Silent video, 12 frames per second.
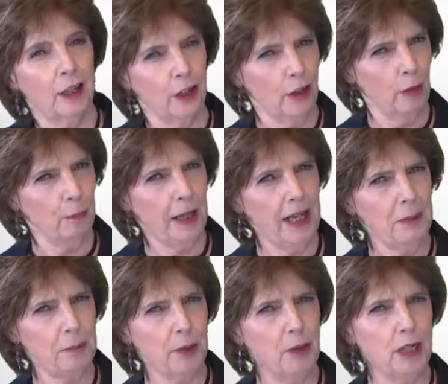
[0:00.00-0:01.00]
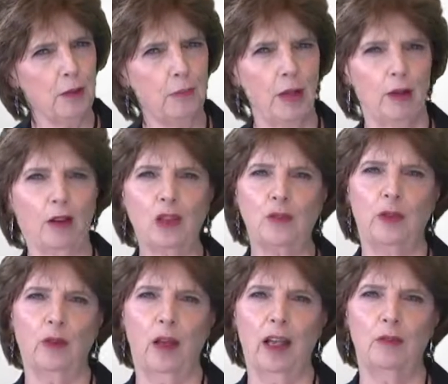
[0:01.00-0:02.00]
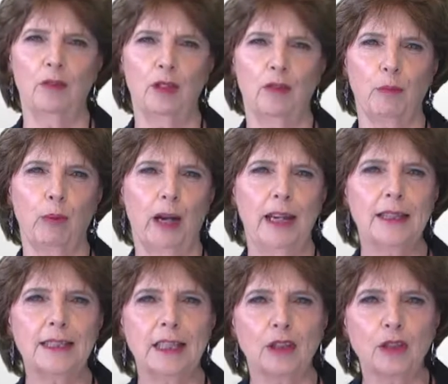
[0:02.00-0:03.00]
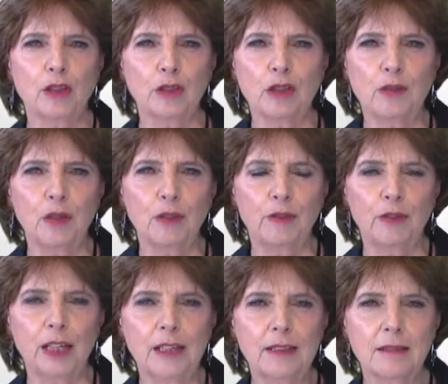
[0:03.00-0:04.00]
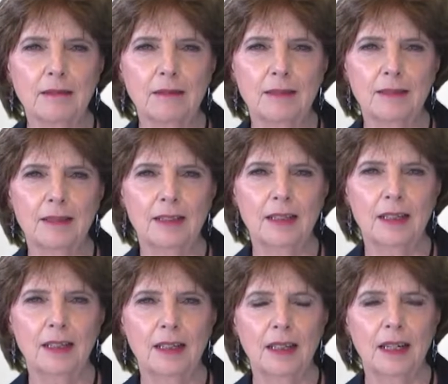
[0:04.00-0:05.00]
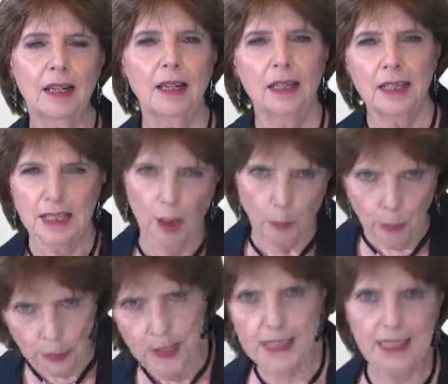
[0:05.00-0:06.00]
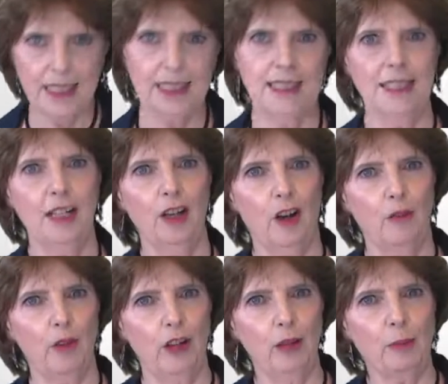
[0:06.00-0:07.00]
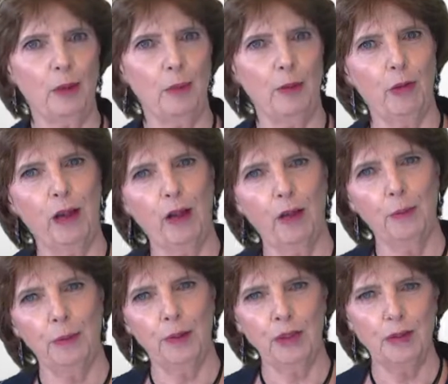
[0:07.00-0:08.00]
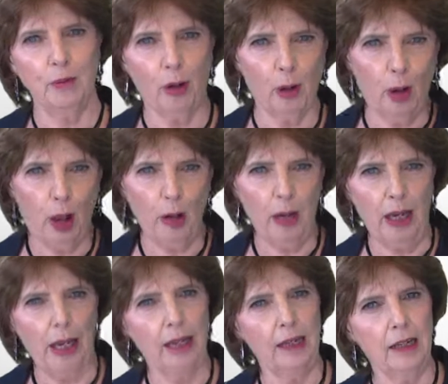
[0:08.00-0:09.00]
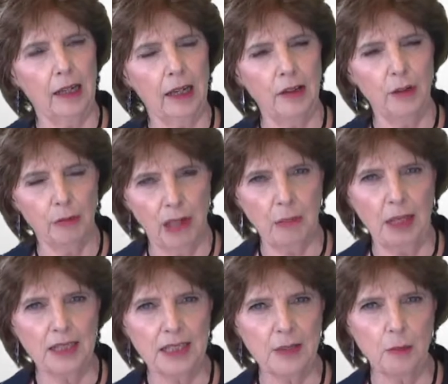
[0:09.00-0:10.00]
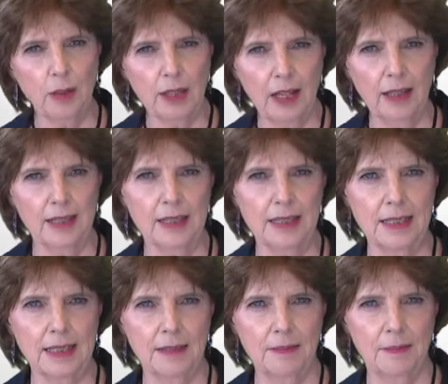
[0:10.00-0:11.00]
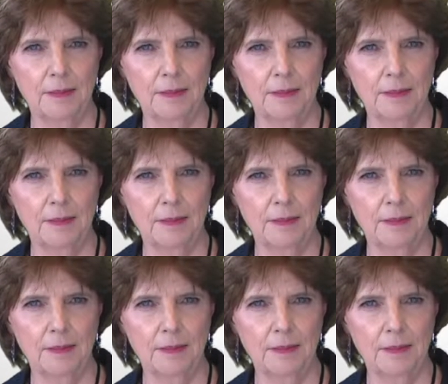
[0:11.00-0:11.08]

Not bad building blocks for your head full of brains and your shoes full of feet. So put this list in an envelope to be reopened in 3 months with the others.